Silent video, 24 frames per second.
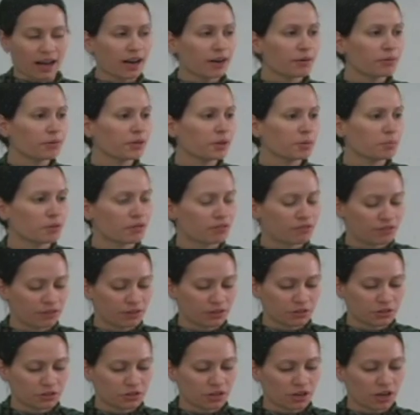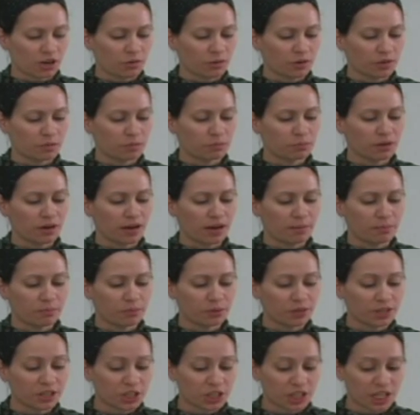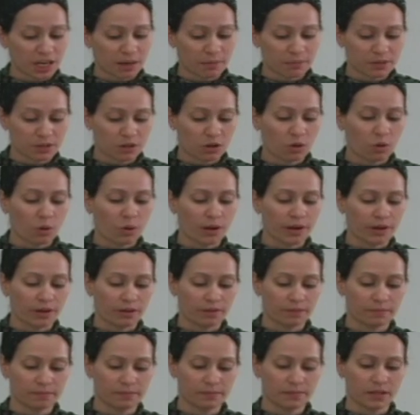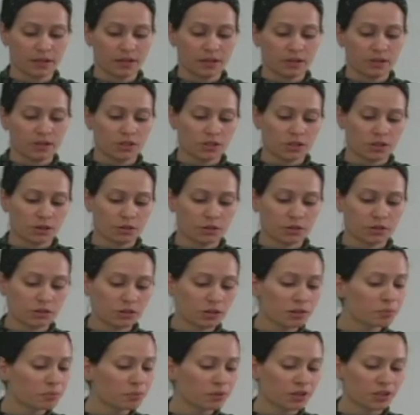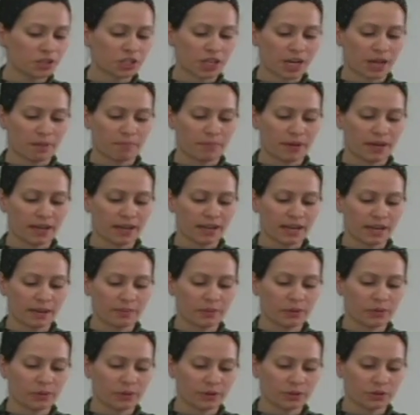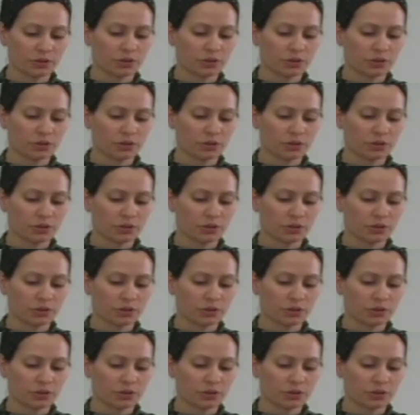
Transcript: I really prefer to start with a pre-shaped coil. So to do the pre-shaping, I'm going